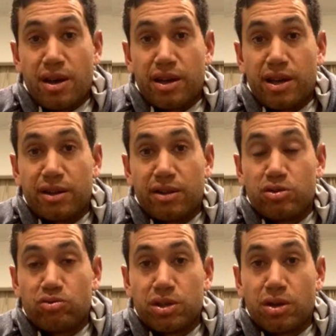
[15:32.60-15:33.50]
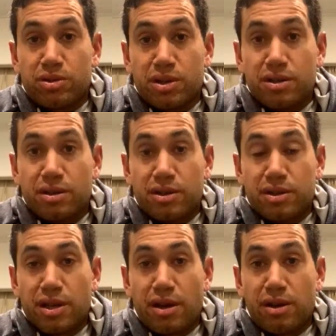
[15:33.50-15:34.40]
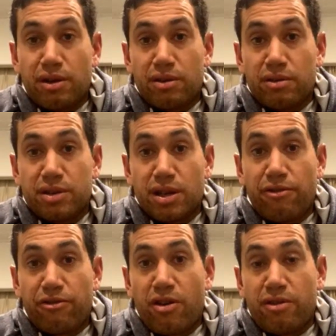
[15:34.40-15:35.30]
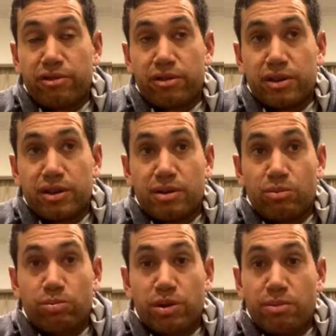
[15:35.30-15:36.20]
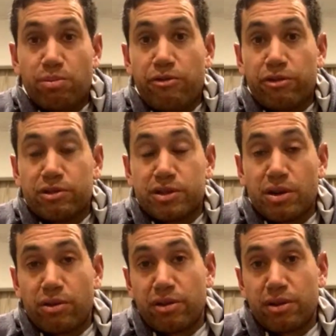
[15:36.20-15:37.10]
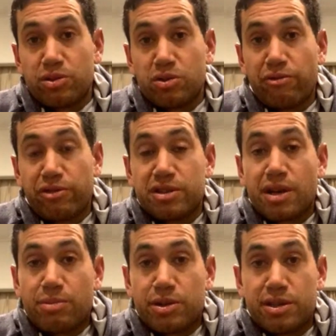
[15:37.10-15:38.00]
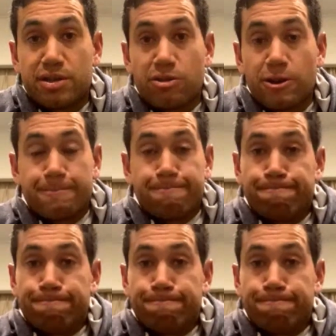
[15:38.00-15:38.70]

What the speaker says: and getting those results in day 5 would be the perfect result, I'm sure, for this game of Test cricket.